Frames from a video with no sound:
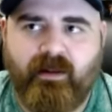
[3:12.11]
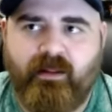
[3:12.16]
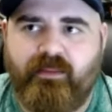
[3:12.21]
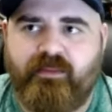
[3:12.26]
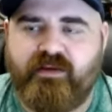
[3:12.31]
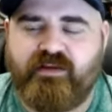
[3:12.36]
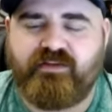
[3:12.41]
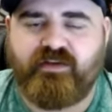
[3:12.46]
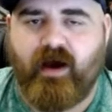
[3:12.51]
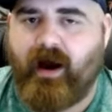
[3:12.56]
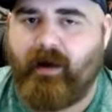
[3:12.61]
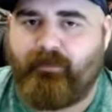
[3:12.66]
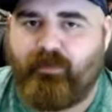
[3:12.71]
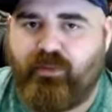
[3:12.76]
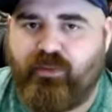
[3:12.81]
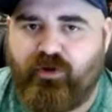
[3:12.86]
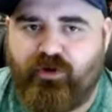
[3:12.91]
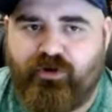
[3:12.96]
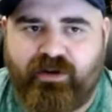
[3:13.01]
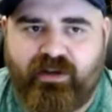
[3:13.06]
the top
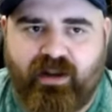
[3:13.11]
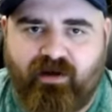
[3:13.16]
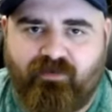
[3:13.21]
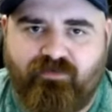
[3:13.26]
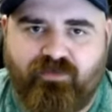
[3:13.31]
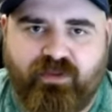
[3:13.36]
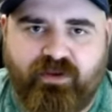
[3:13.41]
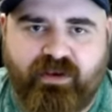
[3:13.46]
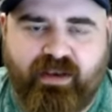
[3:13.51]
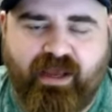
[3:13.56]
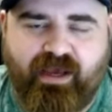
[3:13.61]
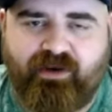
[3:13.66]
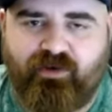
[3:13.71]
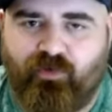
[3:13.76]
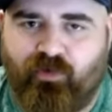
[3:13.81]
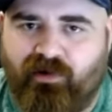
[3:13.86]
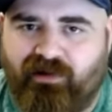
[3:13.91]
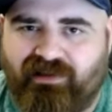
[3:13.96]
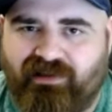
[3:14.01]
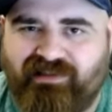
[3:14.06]
30 of the net,
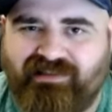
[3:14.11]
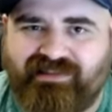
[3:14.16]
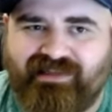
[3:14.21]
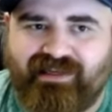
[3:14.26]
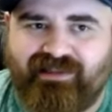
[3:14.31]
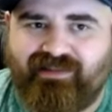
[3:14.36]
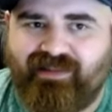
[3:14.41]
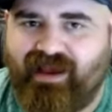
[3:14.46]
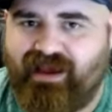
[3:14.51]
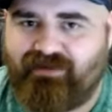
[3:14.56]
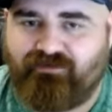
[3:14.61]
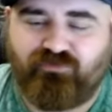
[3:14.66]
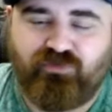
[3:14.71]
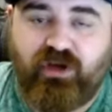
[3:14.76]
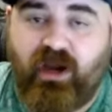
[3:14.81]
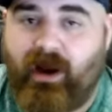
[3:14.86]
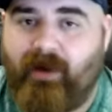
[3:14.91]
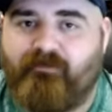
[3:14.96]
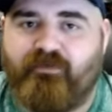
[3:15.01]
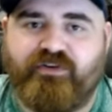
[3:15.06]
or at least in that
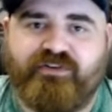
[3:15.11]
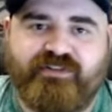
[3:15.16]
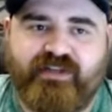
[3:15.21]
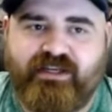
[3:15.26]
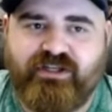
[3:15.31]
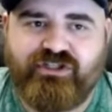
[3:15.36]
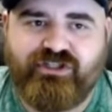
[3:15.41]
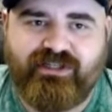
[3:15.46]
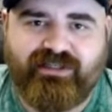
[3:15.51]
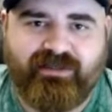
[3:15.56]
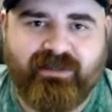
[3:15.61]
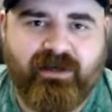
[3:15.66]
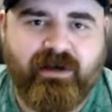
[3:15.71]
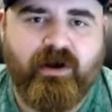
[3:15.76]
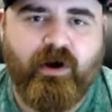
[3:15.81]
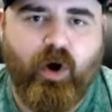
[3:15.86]
conversation,